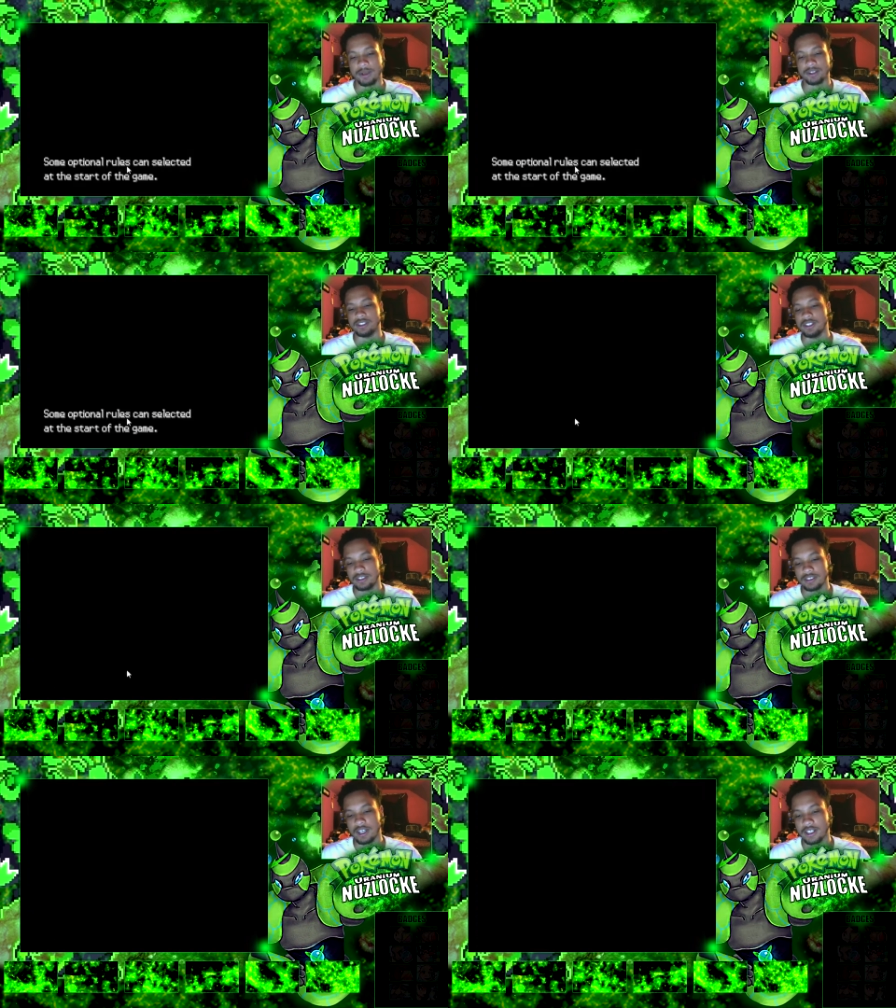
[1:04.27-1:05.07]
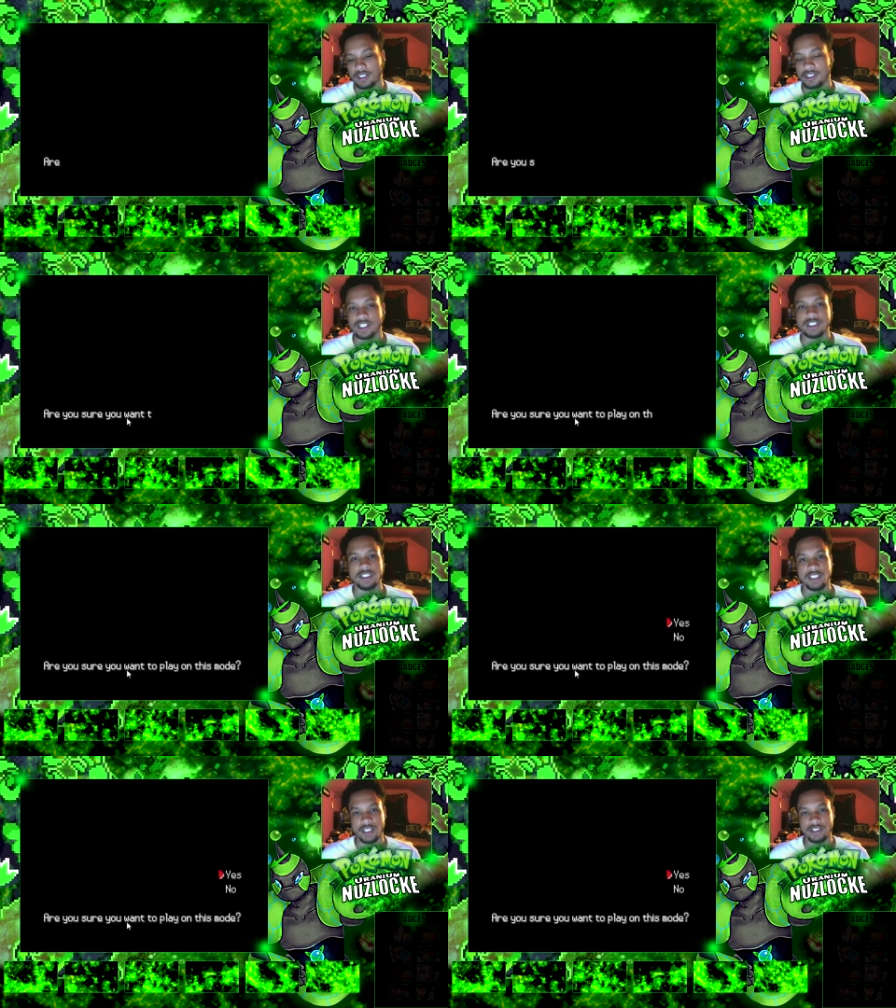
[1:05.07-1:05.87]
the Nuzlocke, and just in
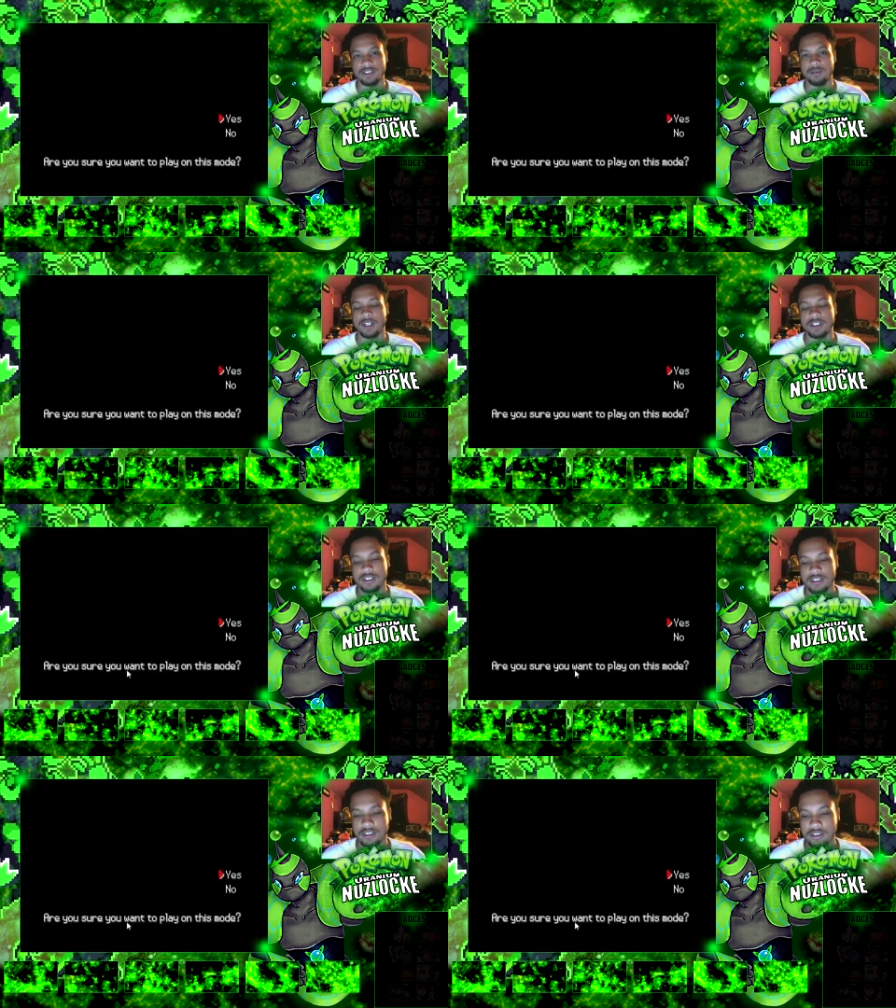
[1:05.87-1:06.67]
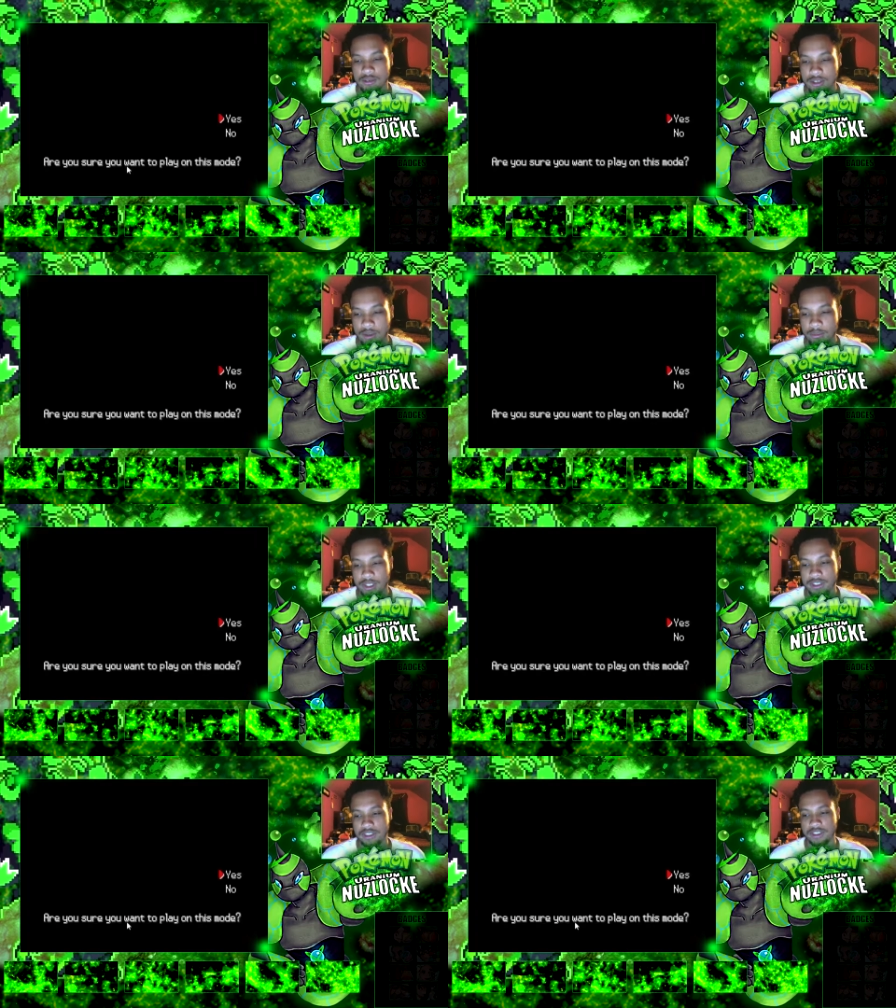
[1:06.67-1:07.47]
case you're watching this and you don't,
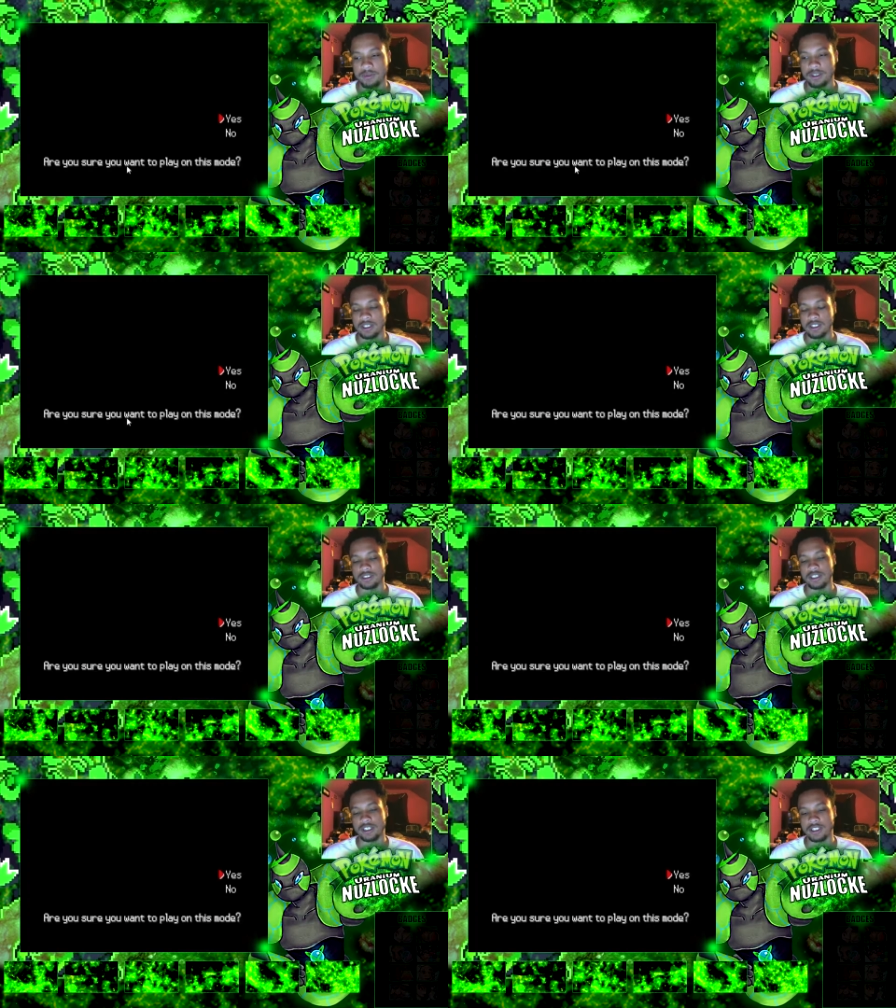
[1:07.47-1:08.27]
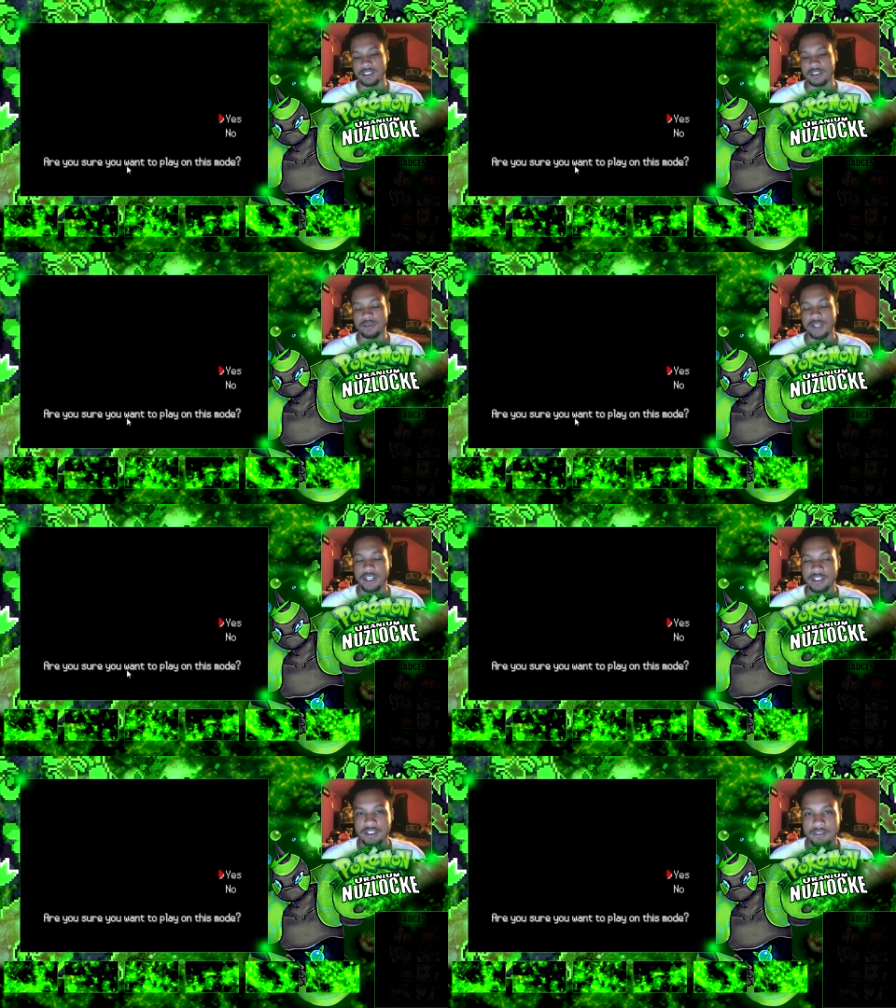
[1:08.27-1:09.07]
basically what a Nuzlocke is, you
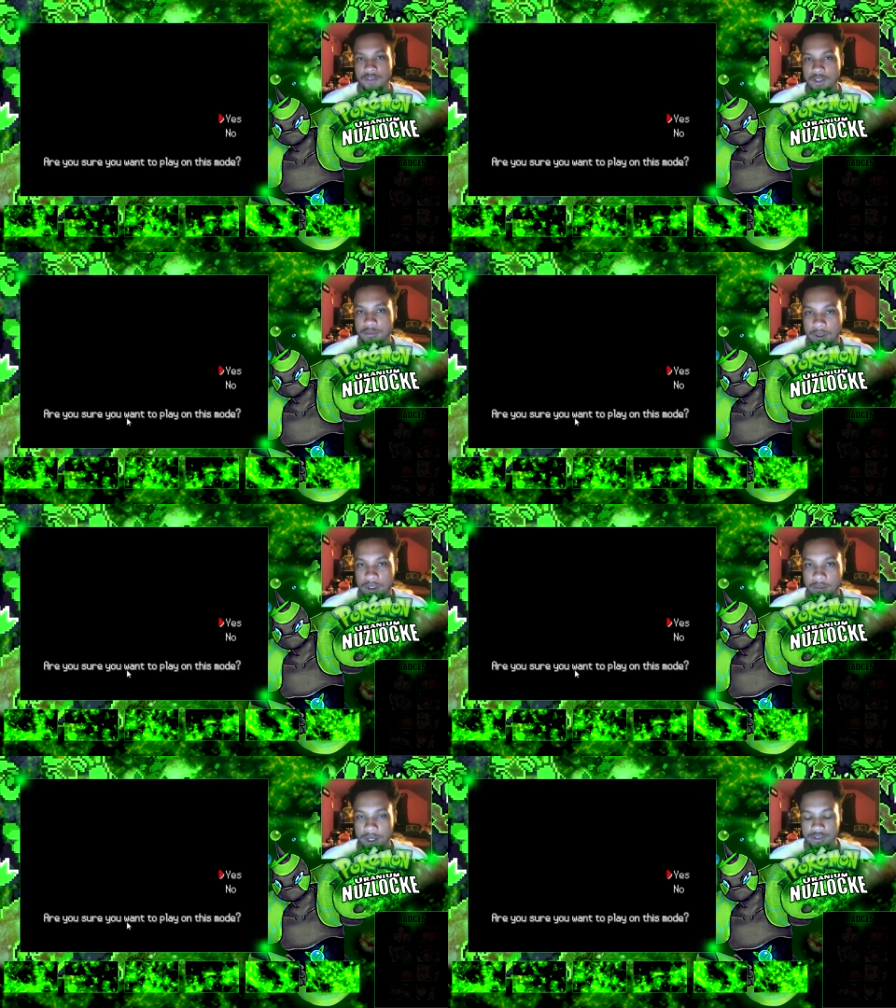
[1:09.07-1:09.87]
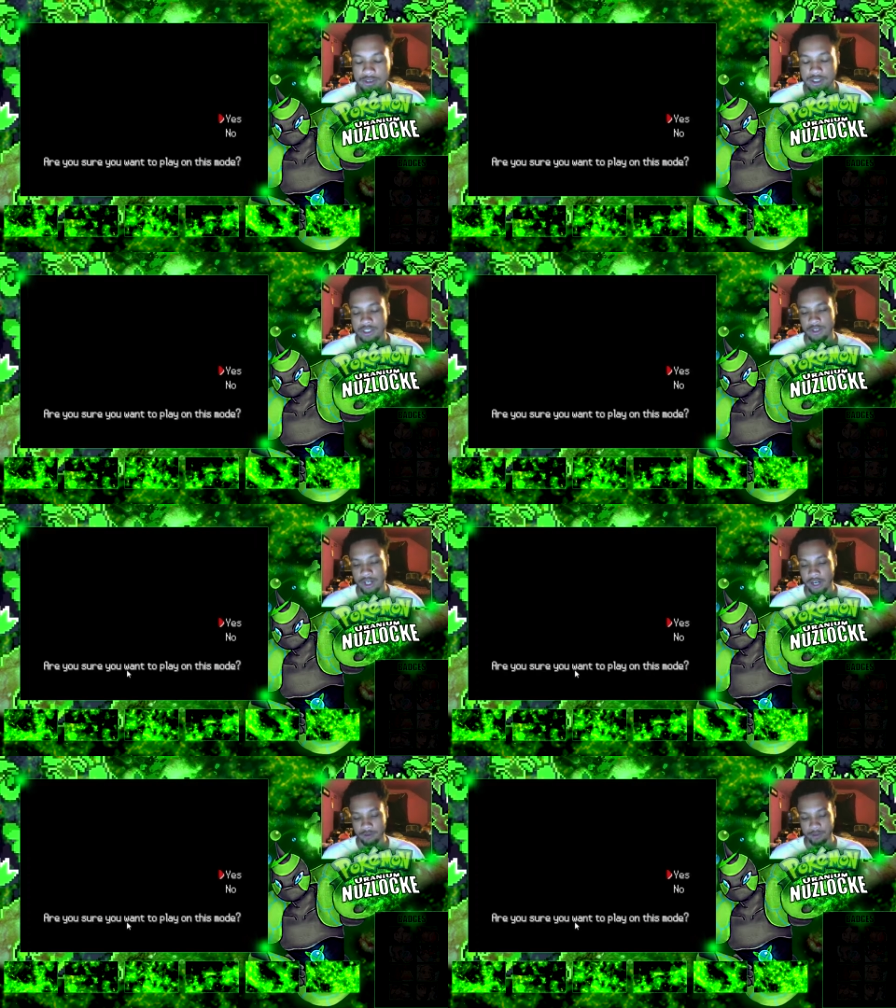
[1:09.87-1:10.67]
catch the first Pokemon you see on
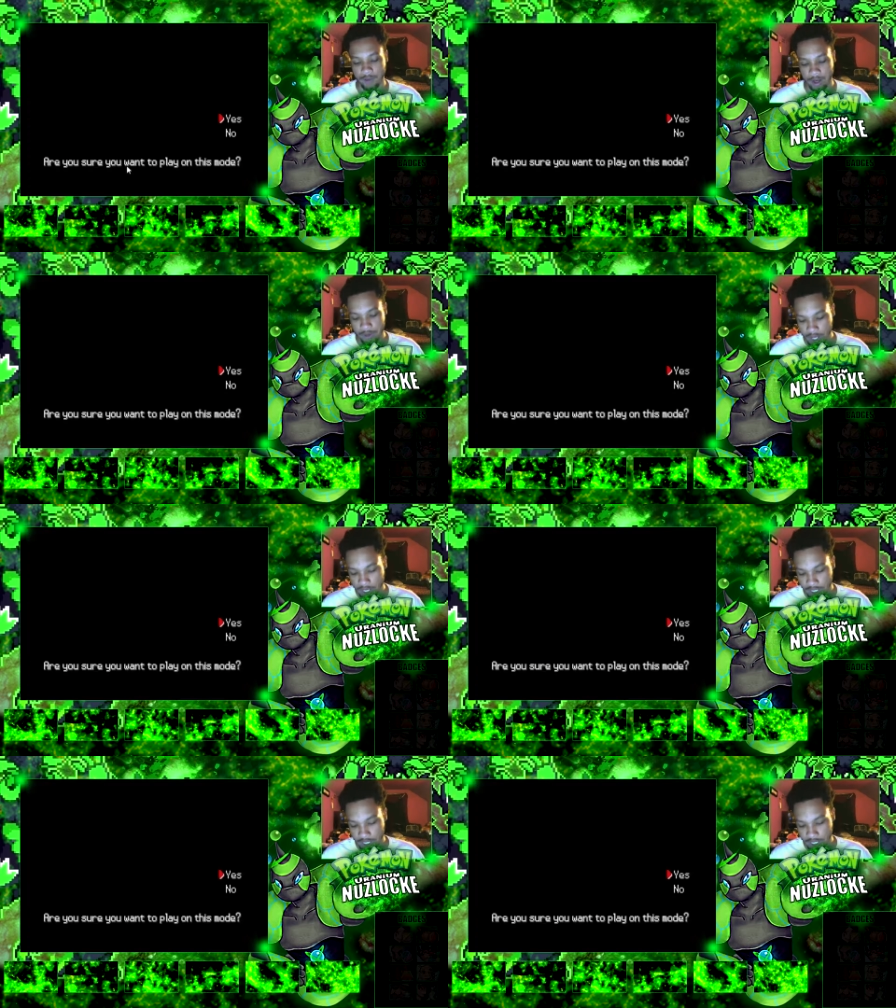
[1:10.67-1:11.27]
every route. If